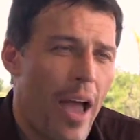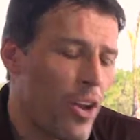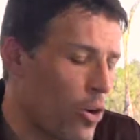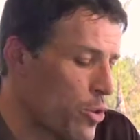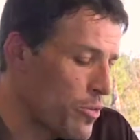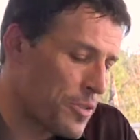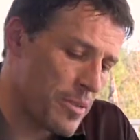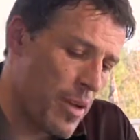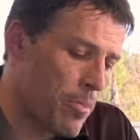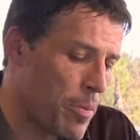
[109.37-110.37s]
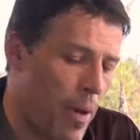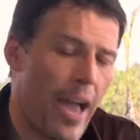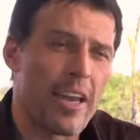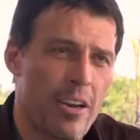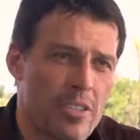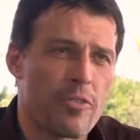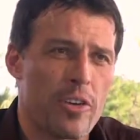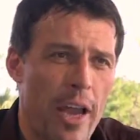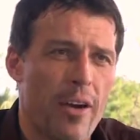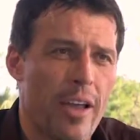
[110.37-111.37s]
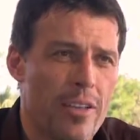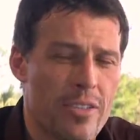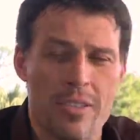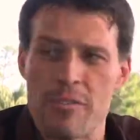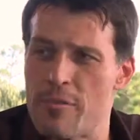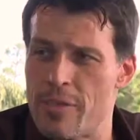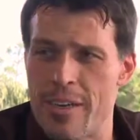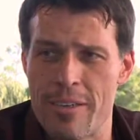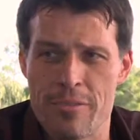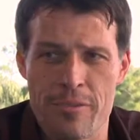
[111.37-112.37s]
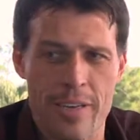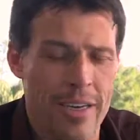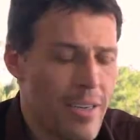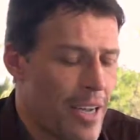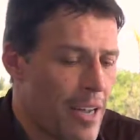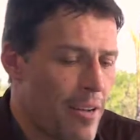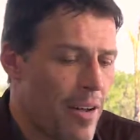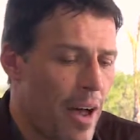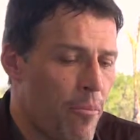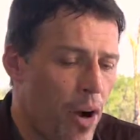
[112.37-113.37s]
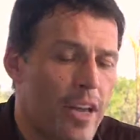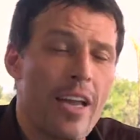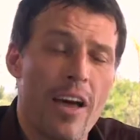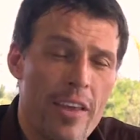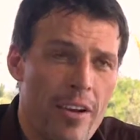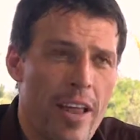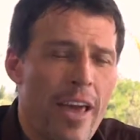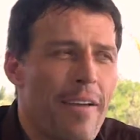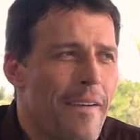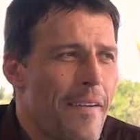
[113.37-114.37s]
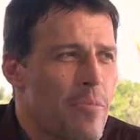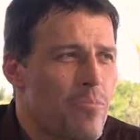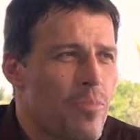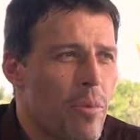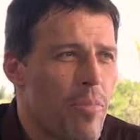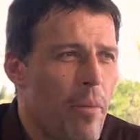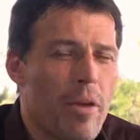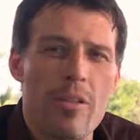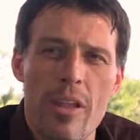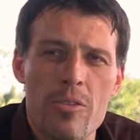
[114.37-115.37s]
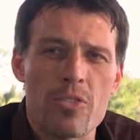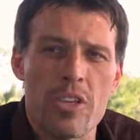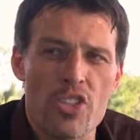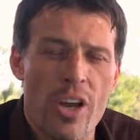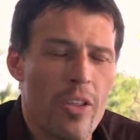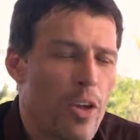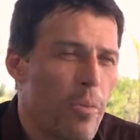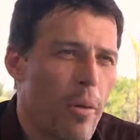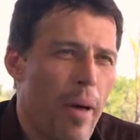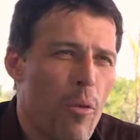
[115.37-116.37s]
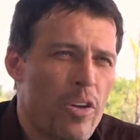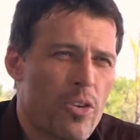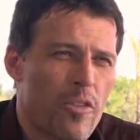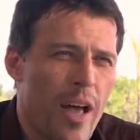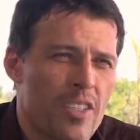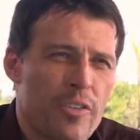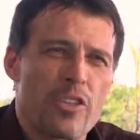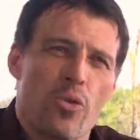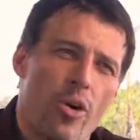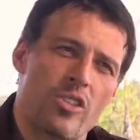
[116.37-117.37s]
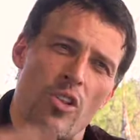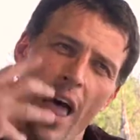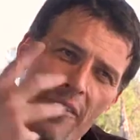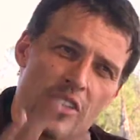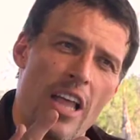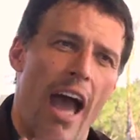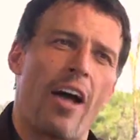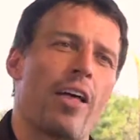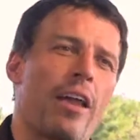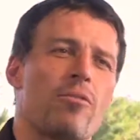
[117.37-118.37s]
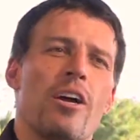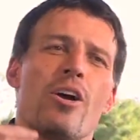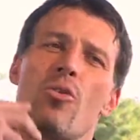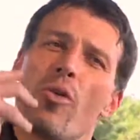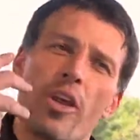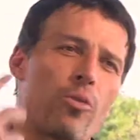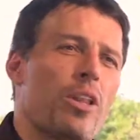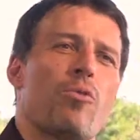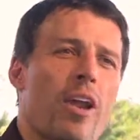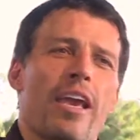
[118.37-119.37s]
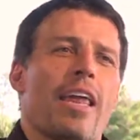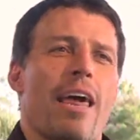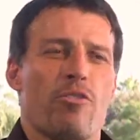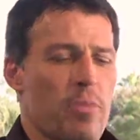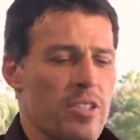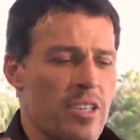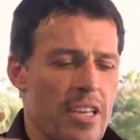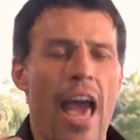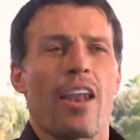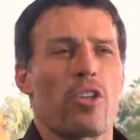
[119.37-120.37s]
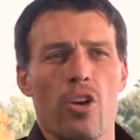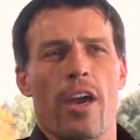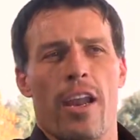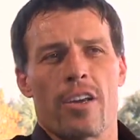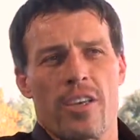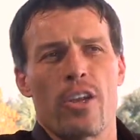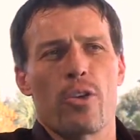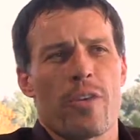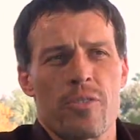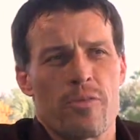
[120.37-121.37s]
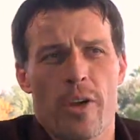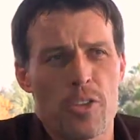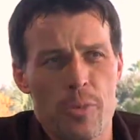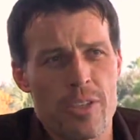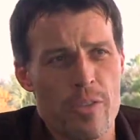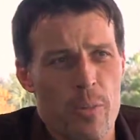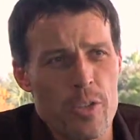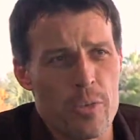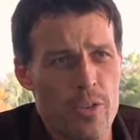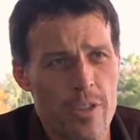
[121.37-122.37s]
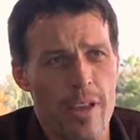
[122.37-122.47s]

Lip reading: I know you've helped pioneer different areas of marketing on the internet, but maybe let's share a little bit about what's your philosophy towards lifestyle, and what do you really want to get out of a business, and how do you look at it? Because I know you have some very specific principles.